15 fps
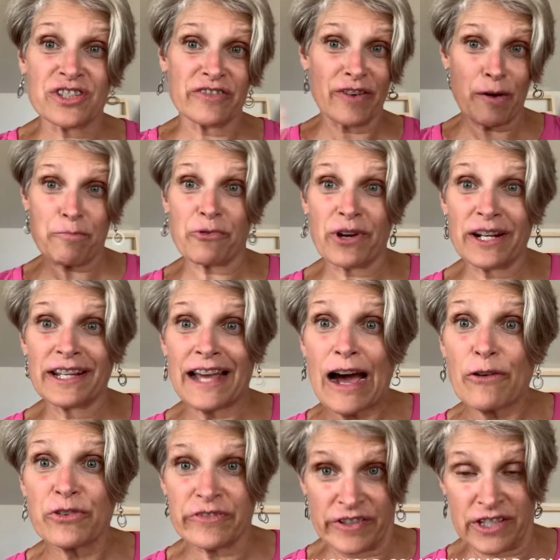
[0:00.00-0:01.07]
evaporating
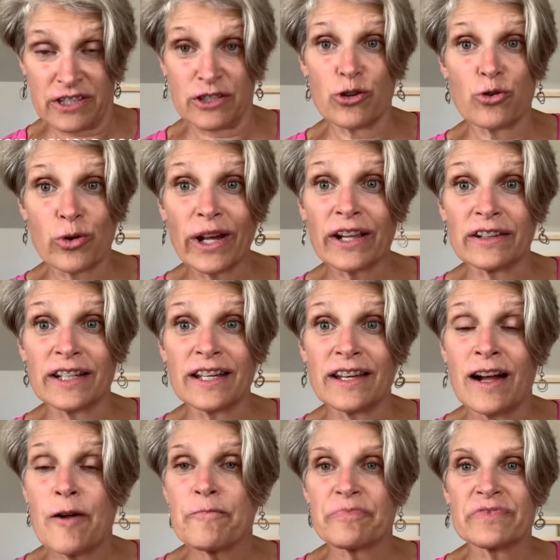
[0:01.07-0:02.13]
out of it so quickly
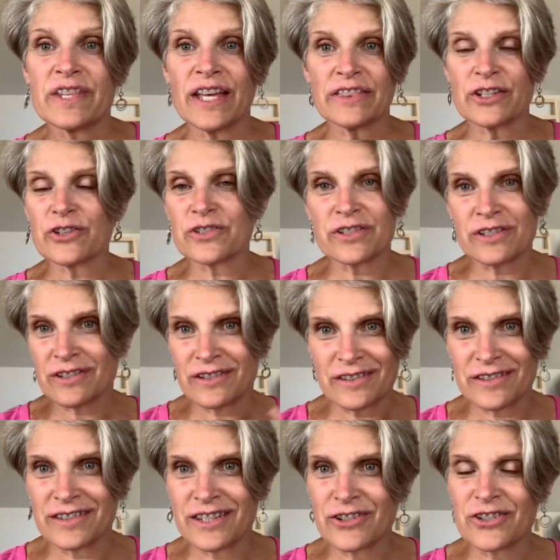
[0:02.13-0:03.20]
that
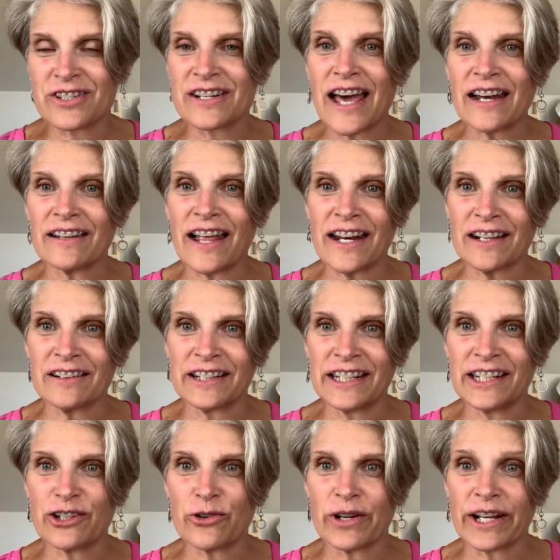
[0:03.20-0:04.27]
there's not a lot of
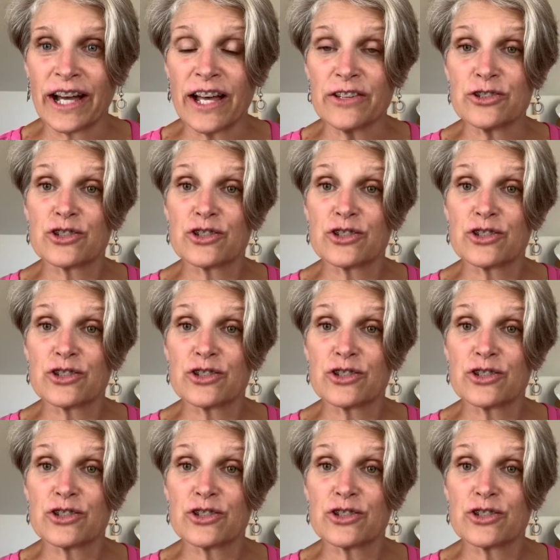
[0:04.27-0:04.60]
cleaning going on.